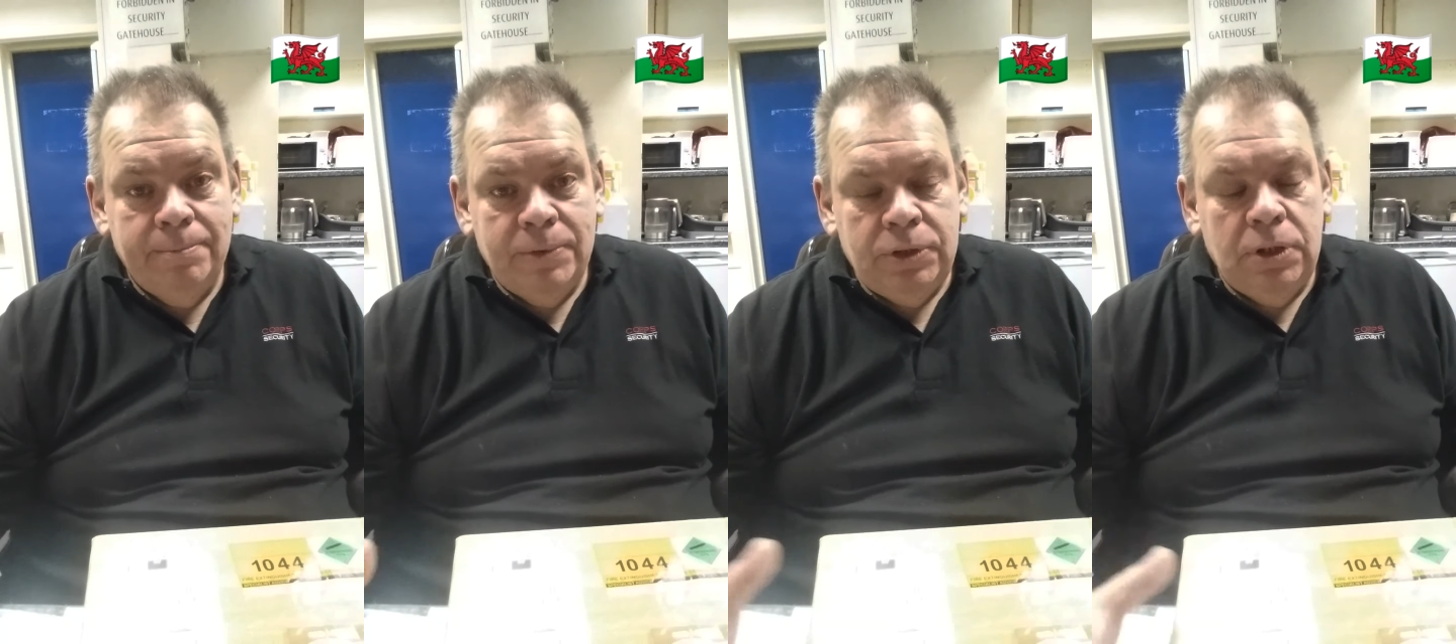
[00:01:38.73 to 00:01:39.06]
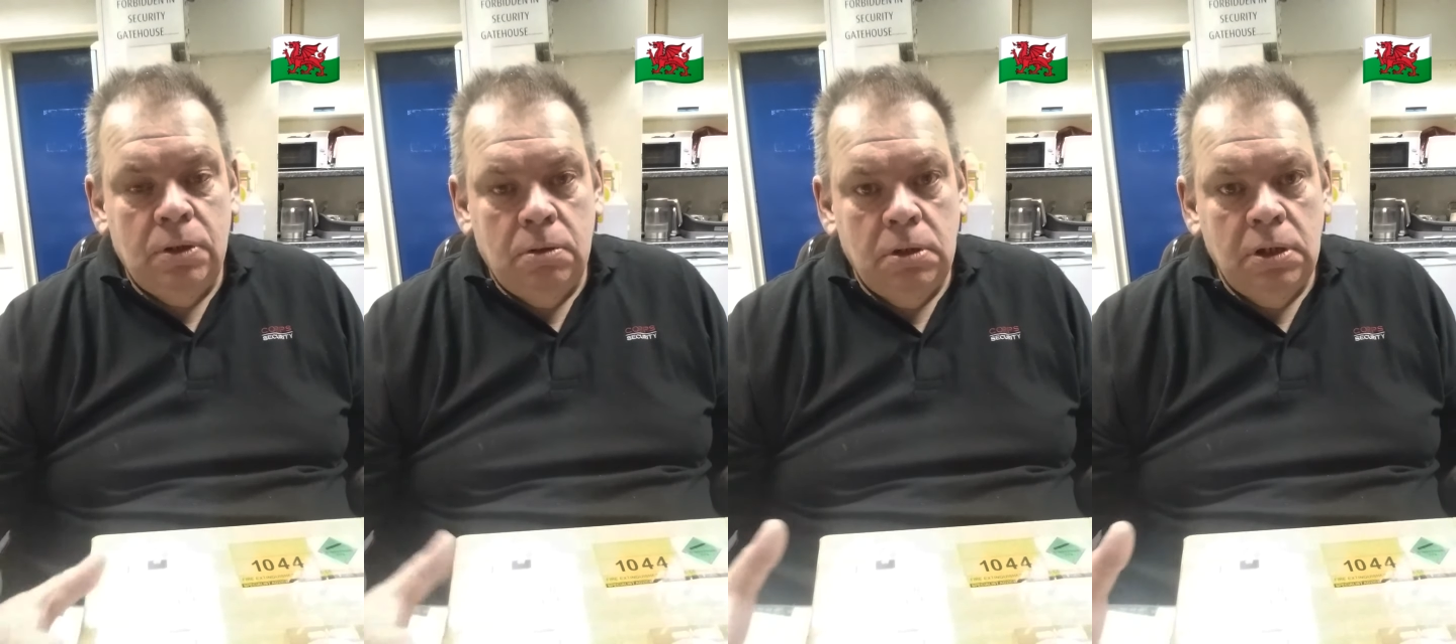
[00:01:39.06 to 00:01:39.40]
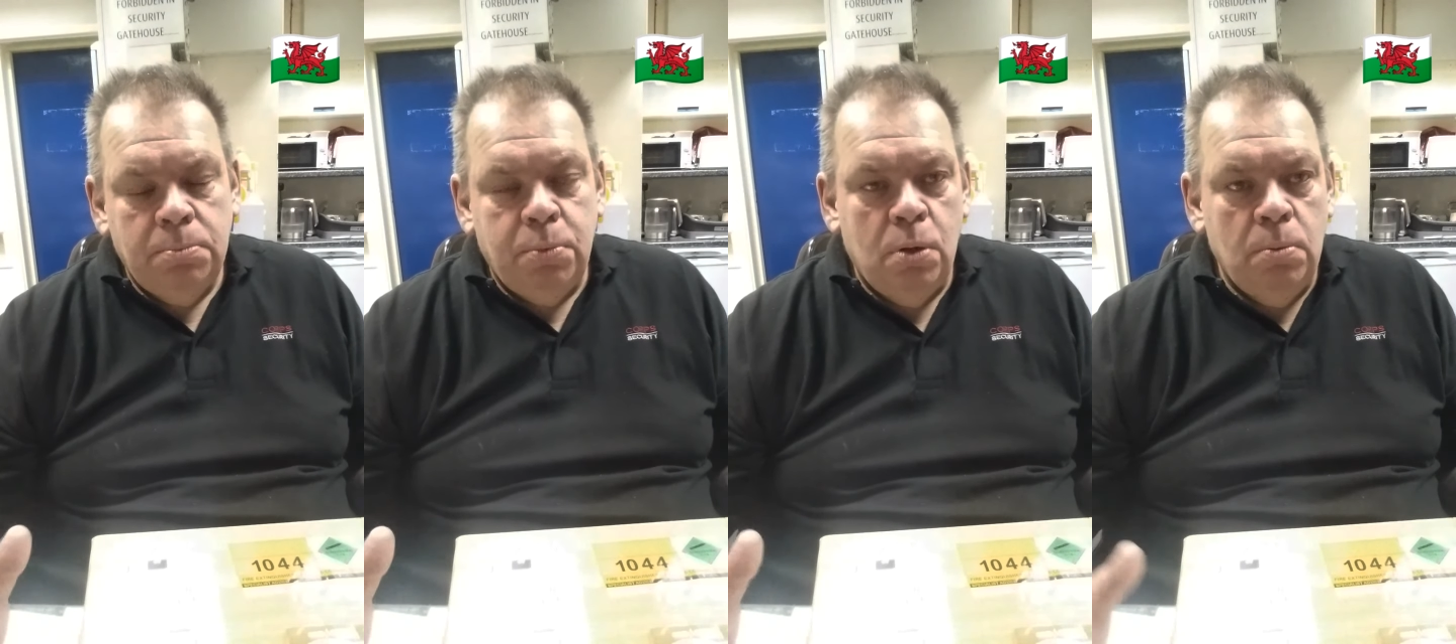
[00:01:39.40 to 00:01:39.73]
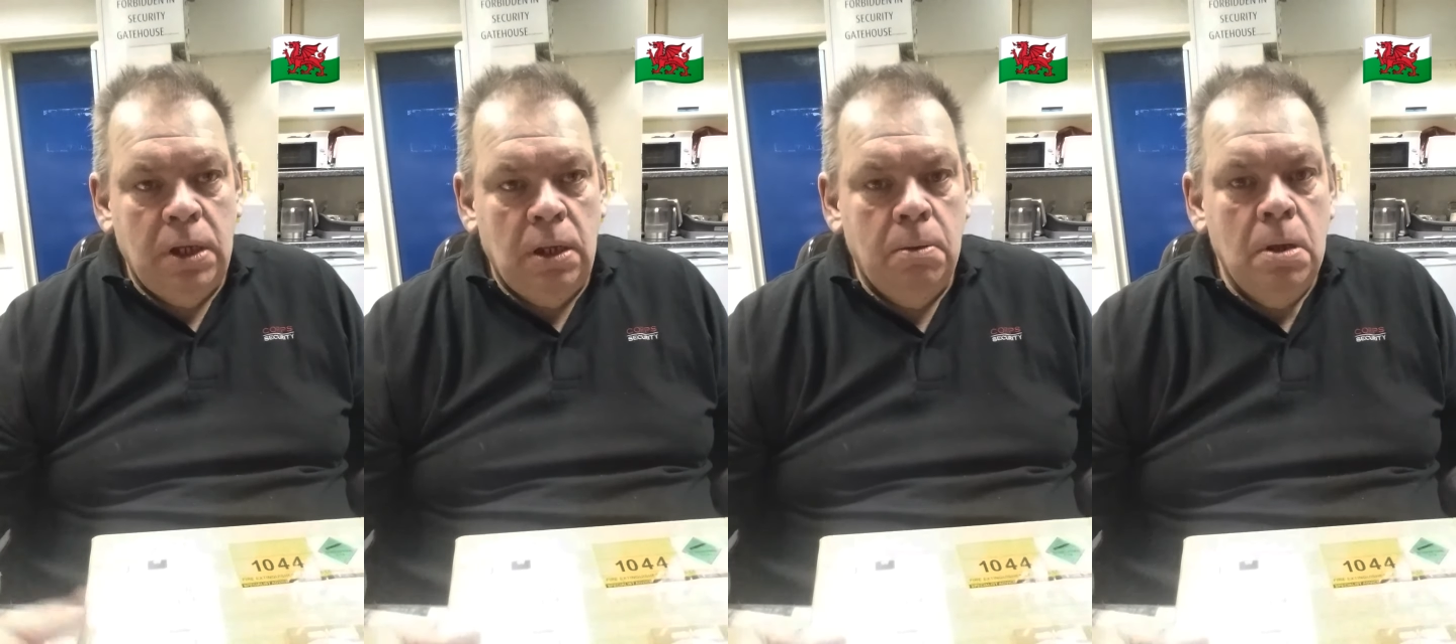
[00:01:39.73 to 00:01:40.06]
so it's
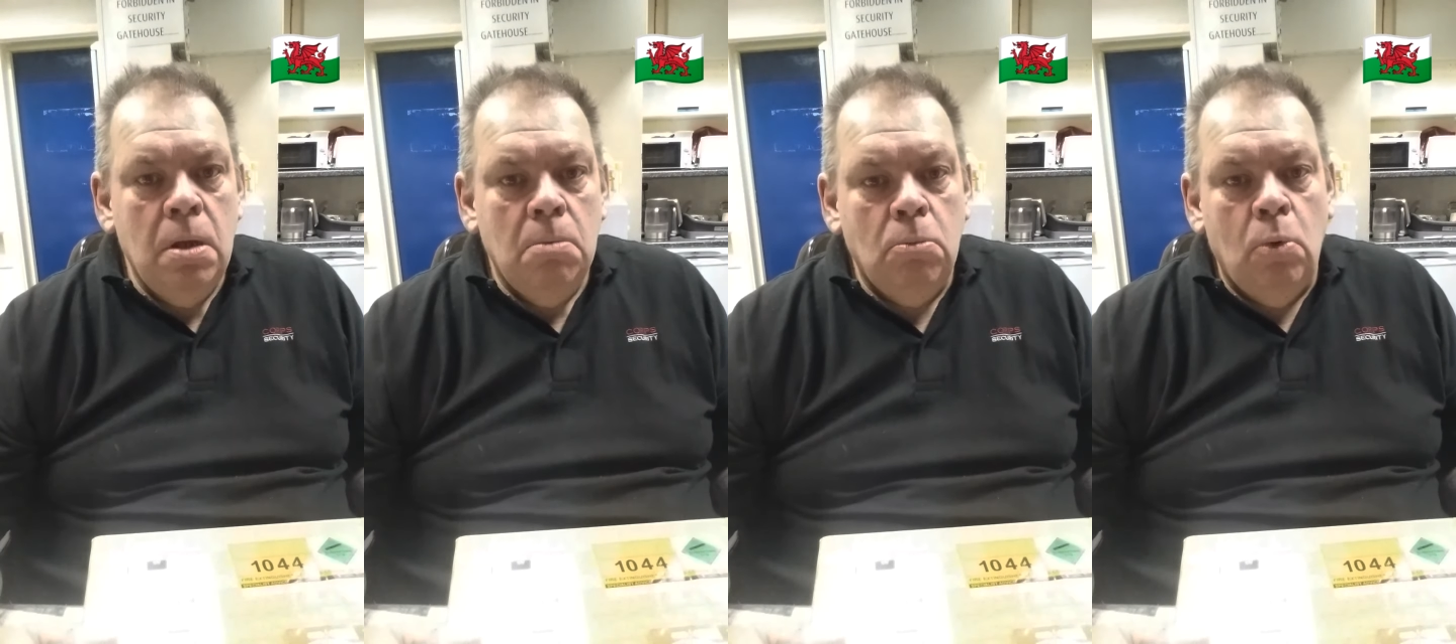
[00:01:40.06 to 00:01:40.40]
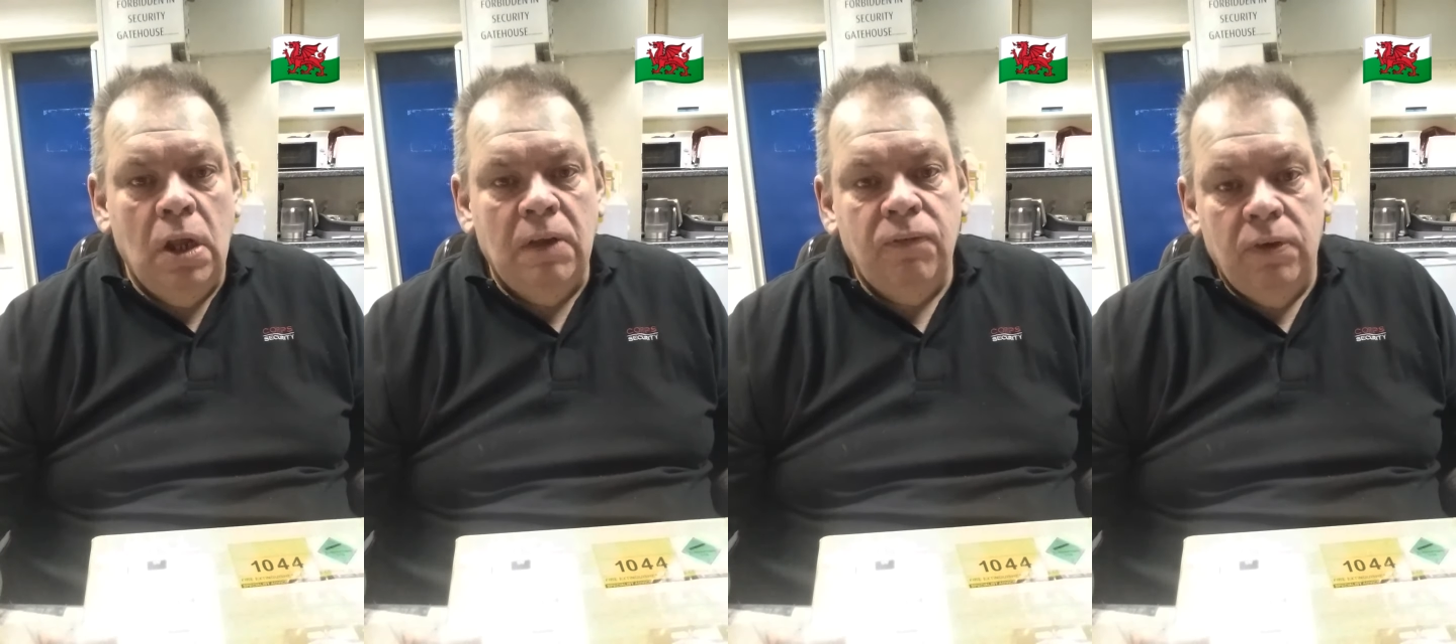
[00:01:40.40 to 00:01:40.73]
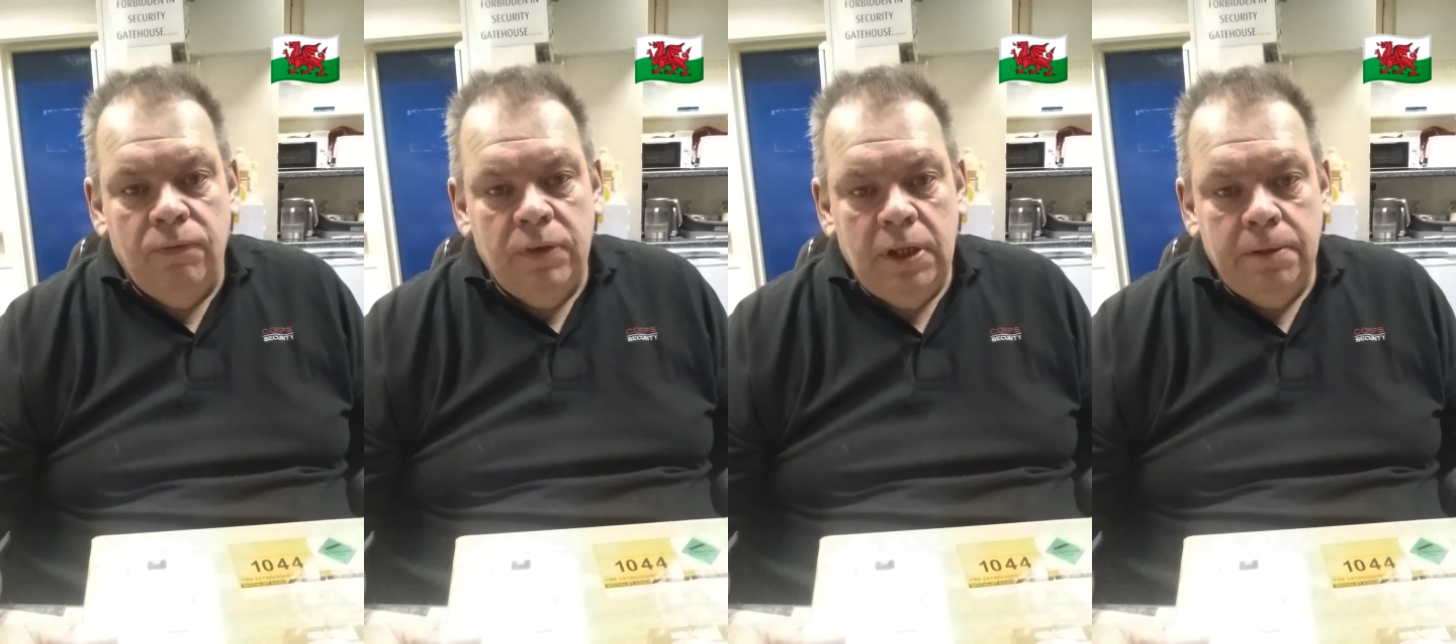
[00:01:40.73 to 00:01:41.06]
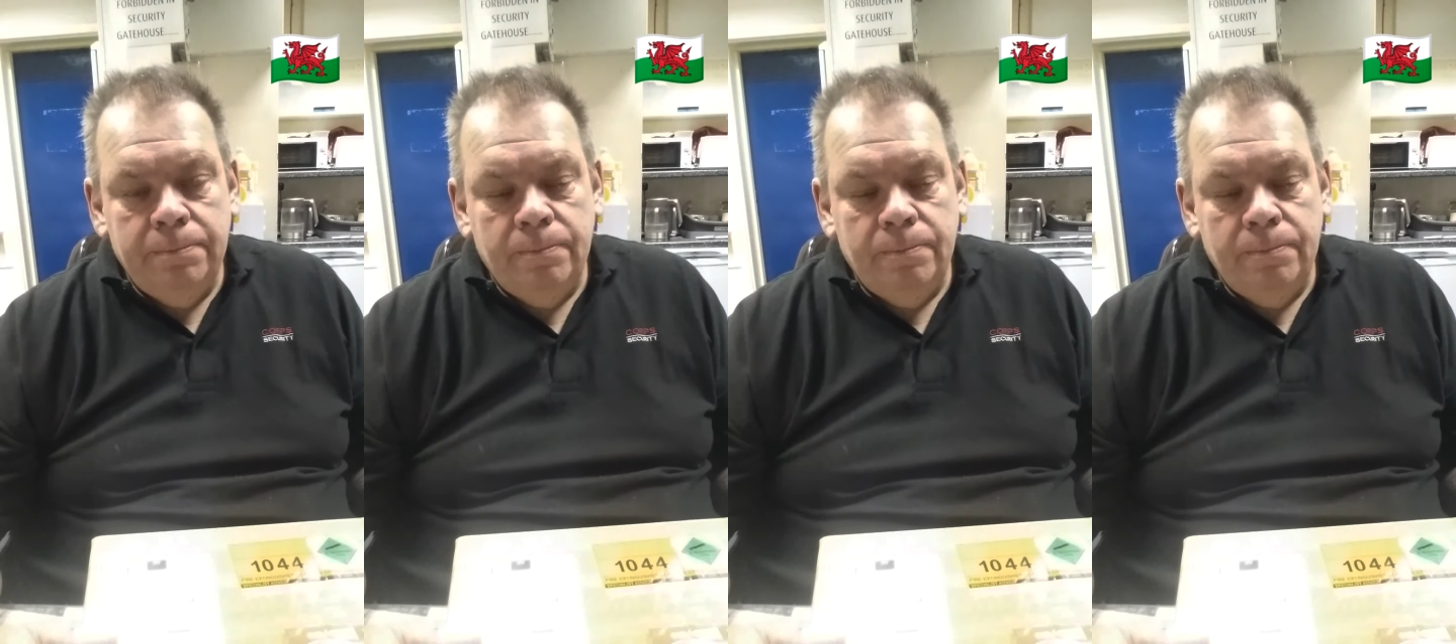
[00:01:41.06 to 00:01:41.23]
probably more like 50.